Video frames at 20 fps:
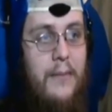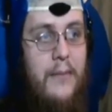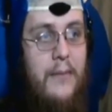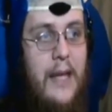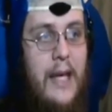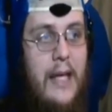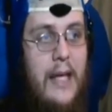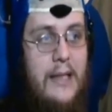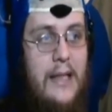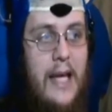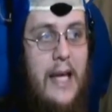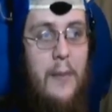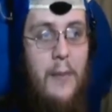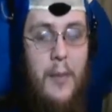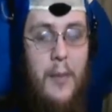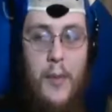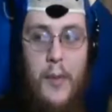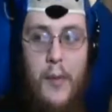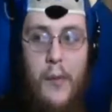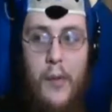That hasn't
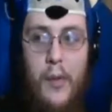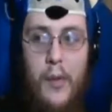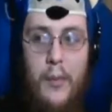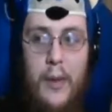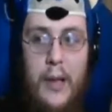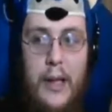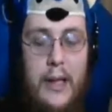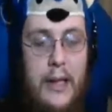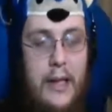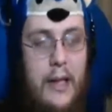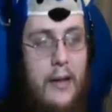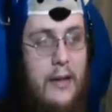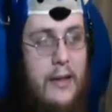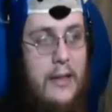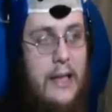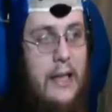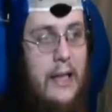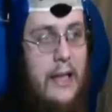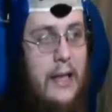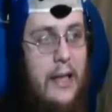happened when we were playing the other
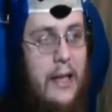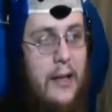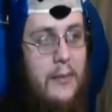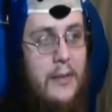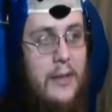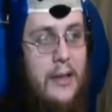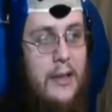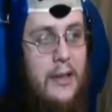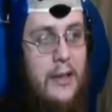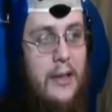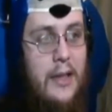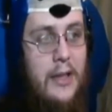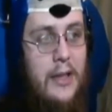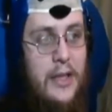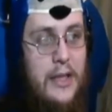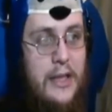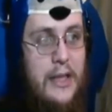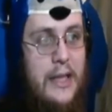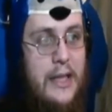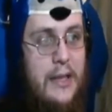Sonic games. It's
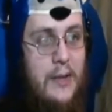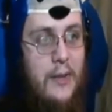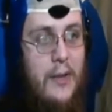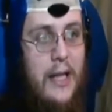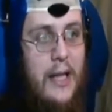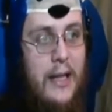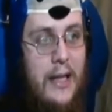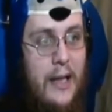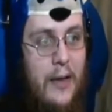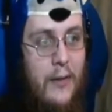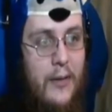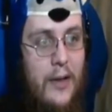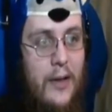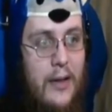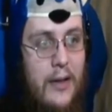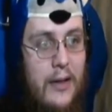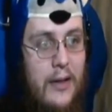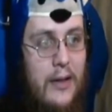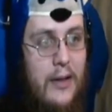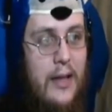just this one, I think, with
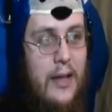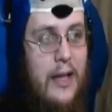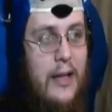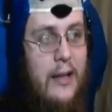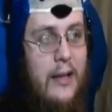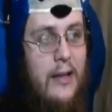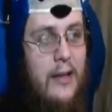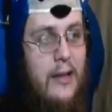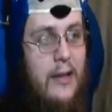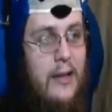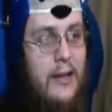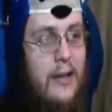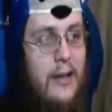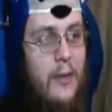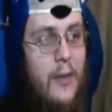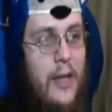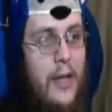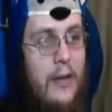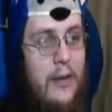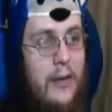all the like the
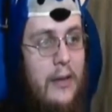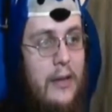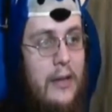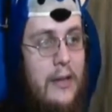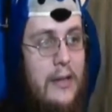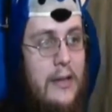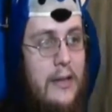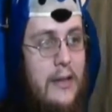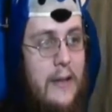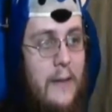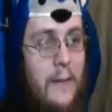way it looks.